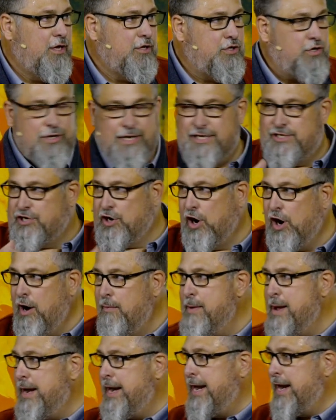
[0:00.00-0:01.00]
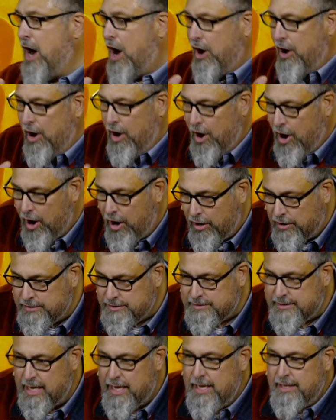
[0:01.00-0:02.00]
to determine in our
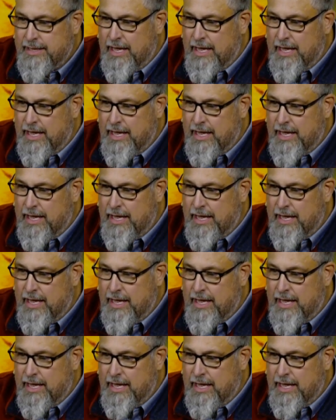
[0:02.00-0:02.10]
hearts